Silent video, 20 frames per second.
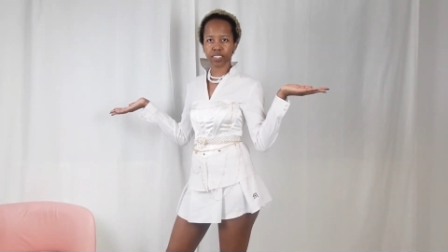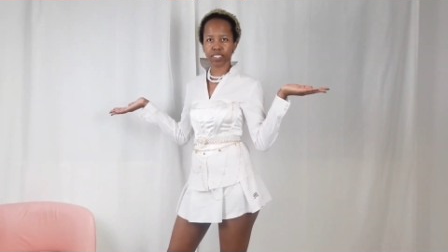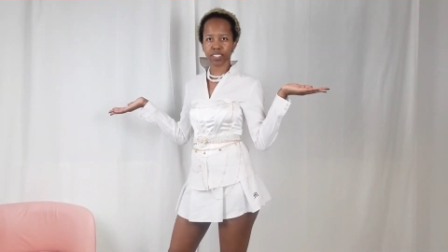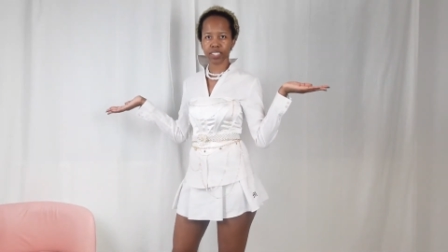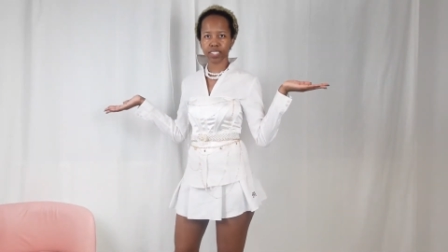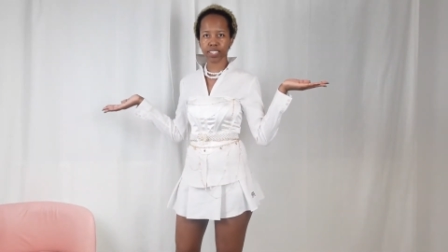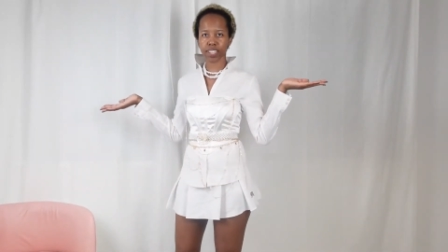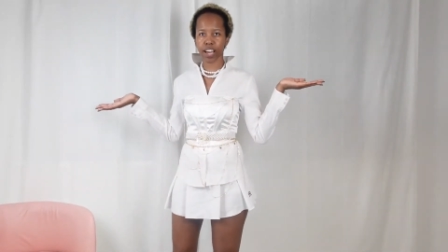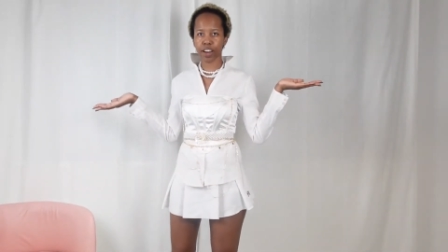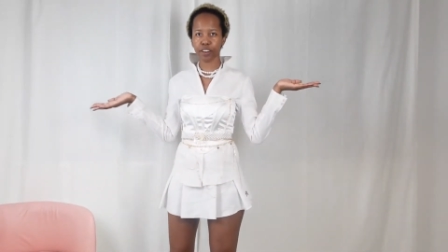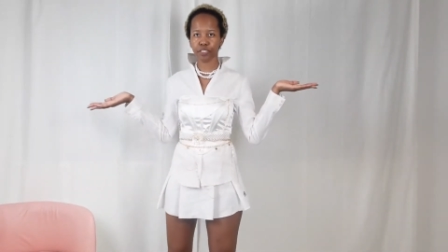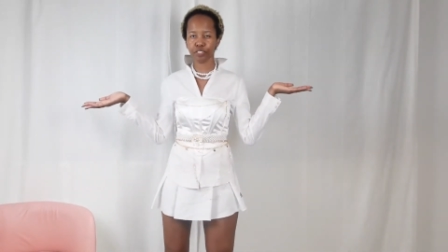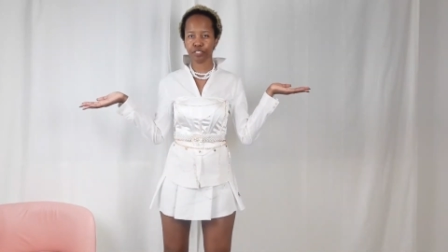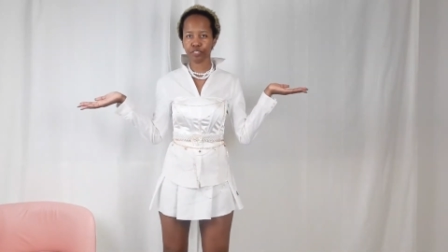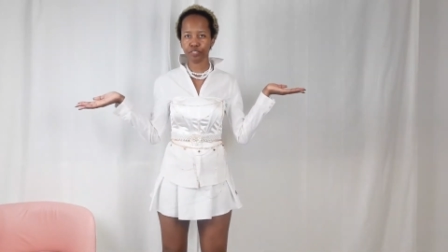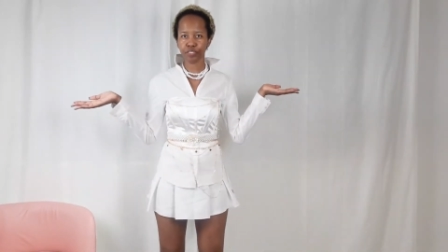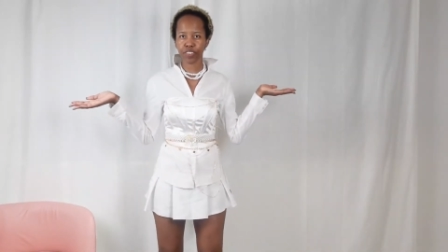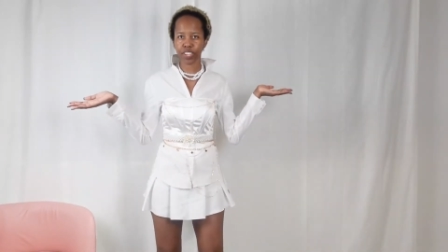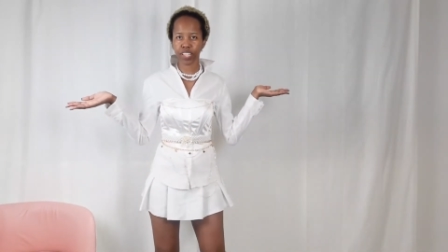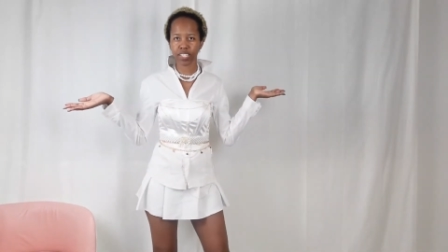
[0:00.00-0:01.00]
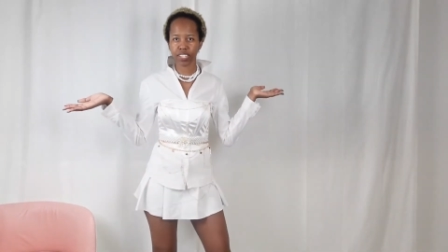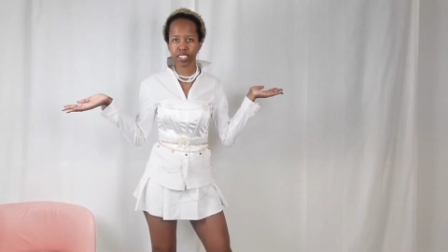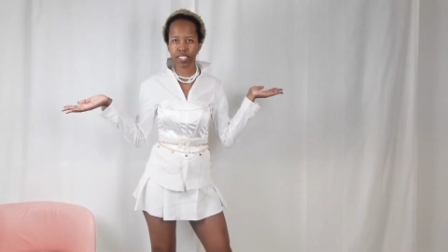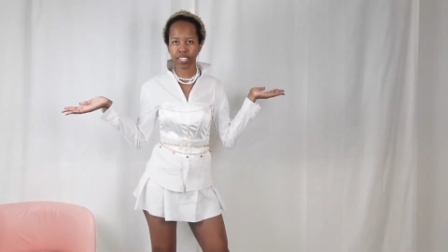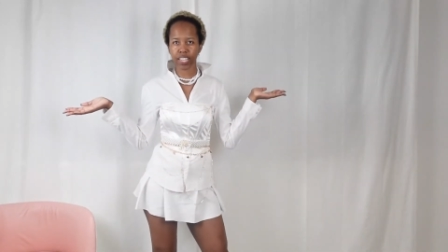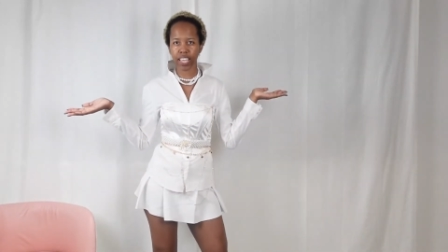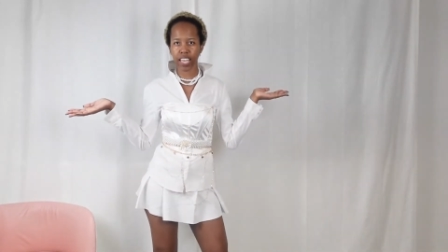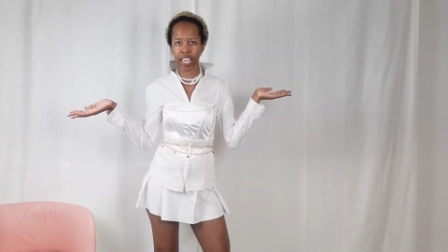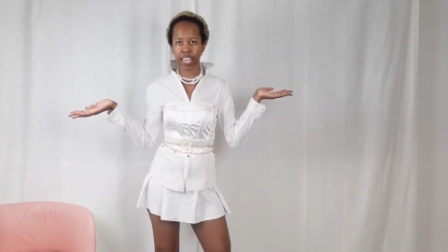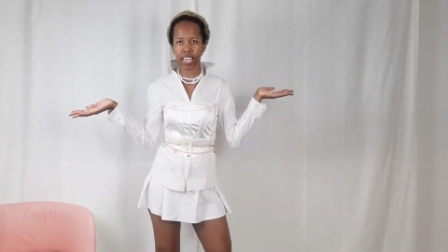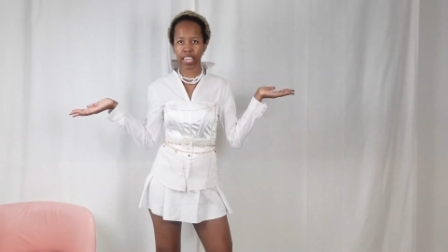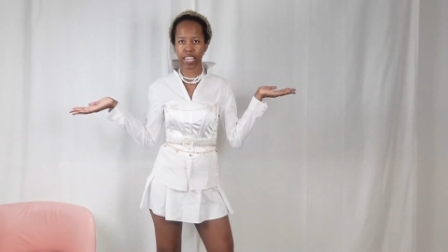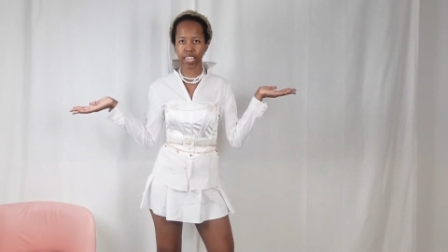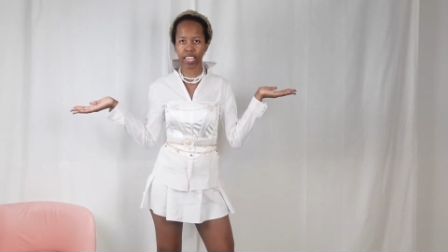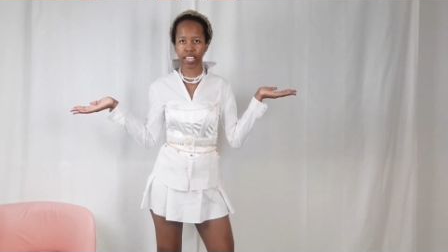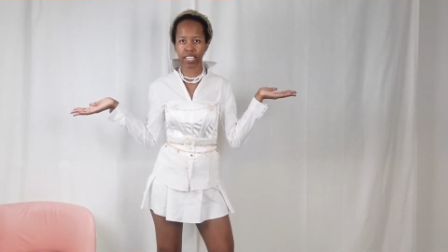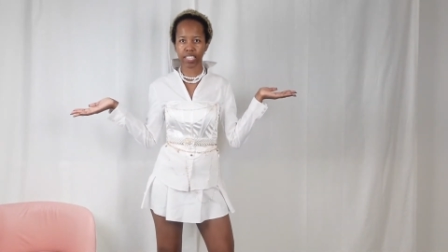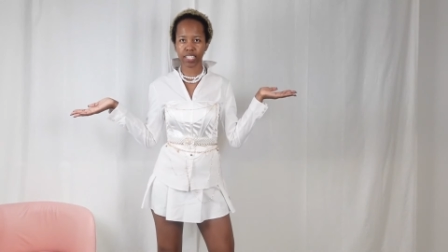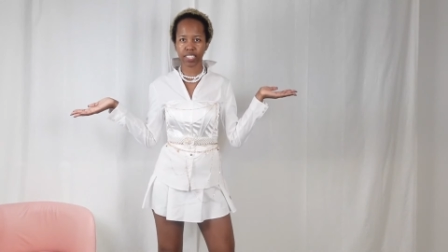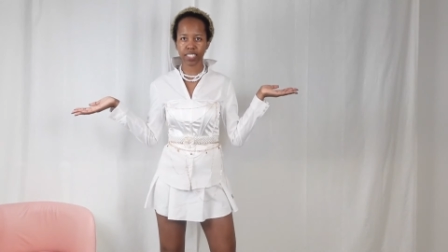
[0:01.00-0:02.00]
this outfit
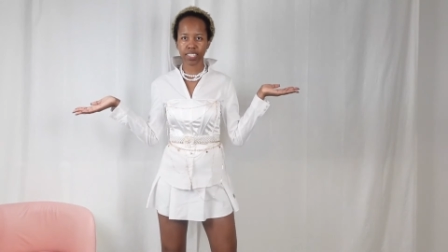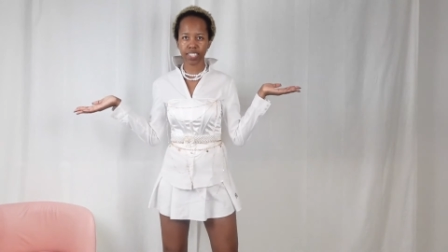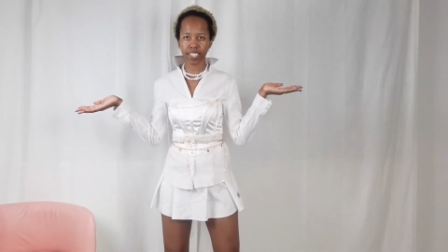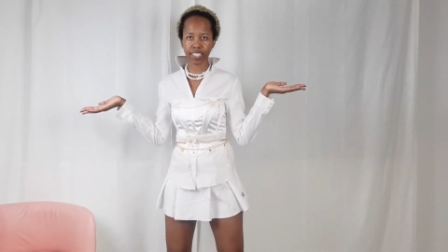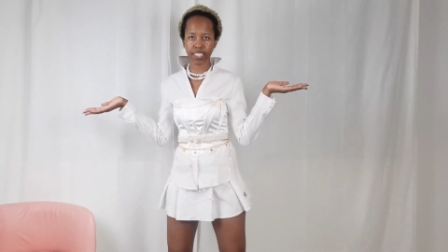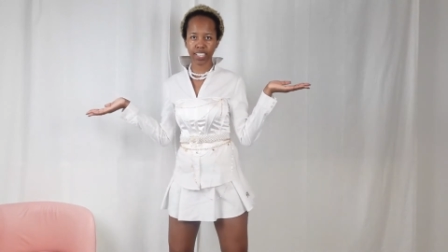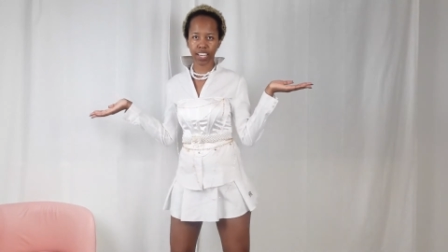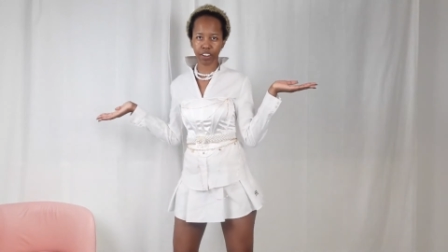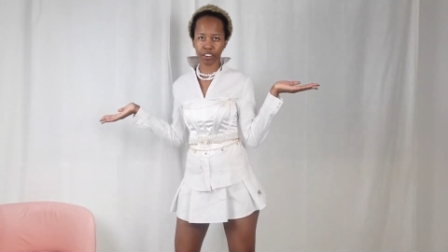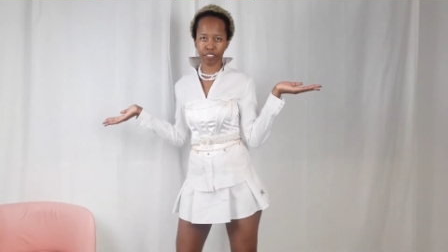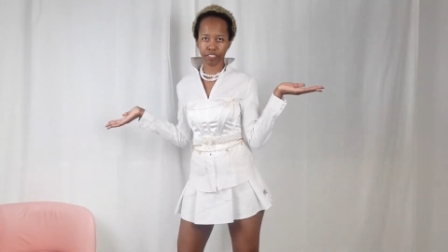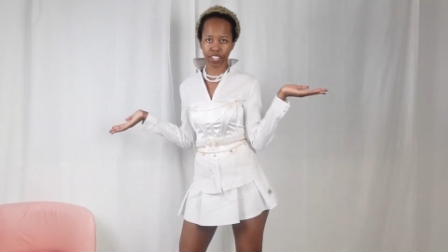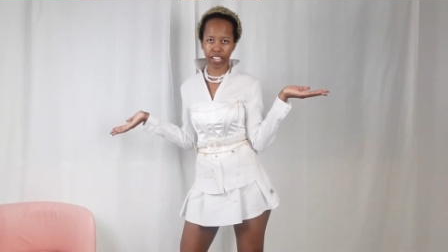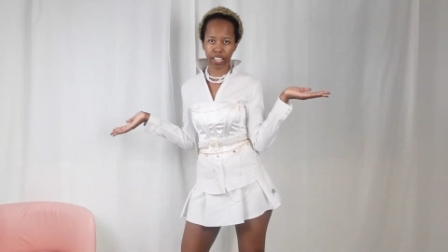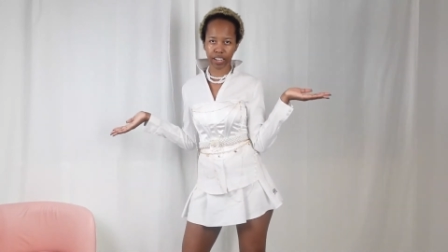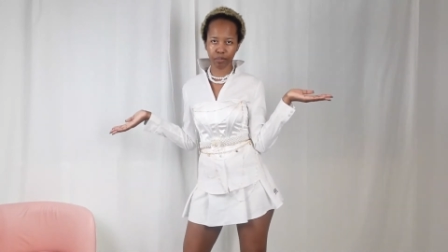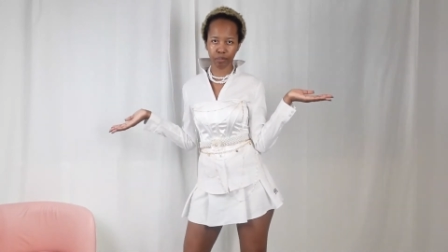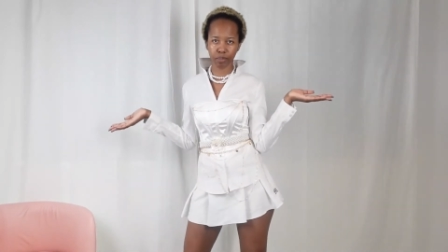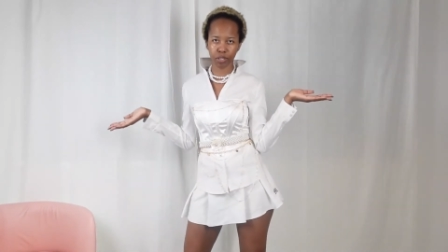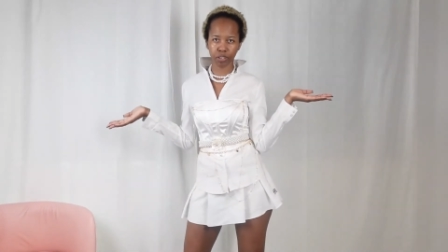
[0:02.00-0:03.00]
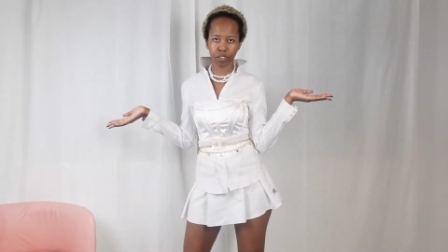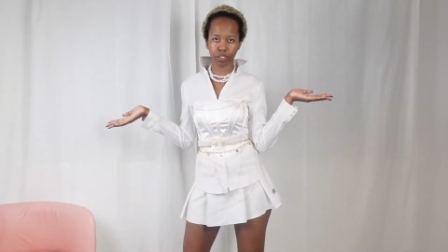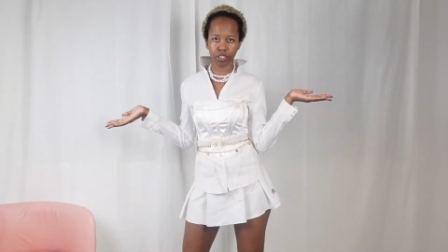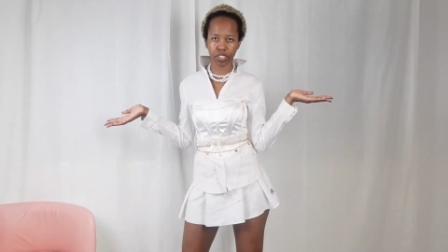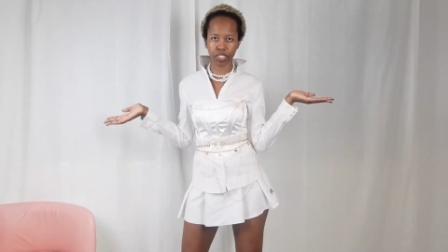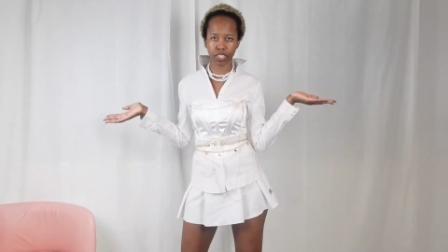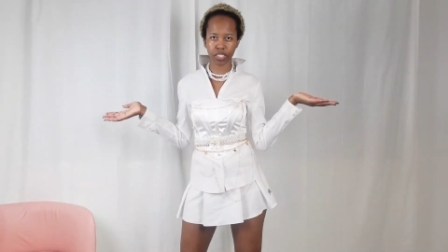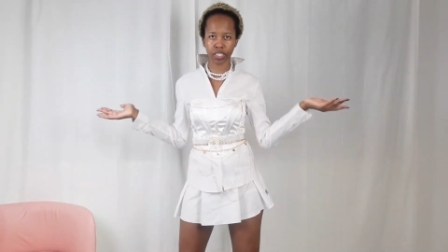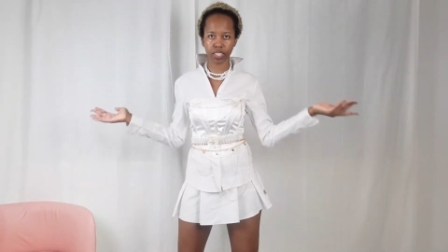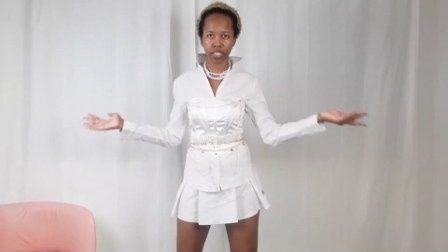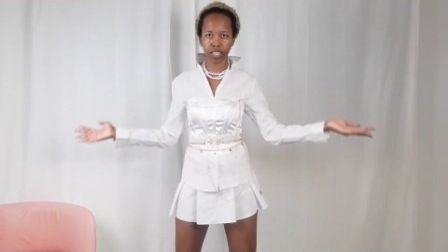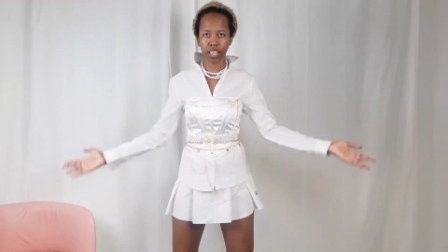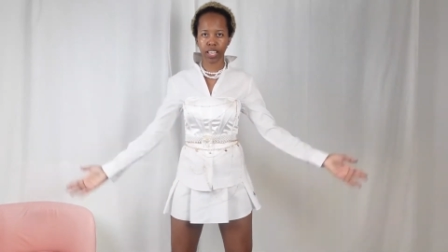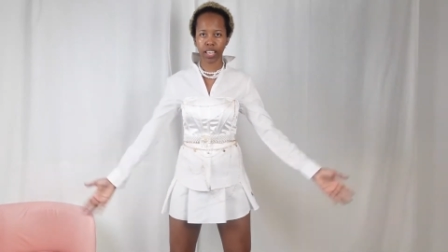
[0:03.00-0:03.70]
a 6 out of 10 because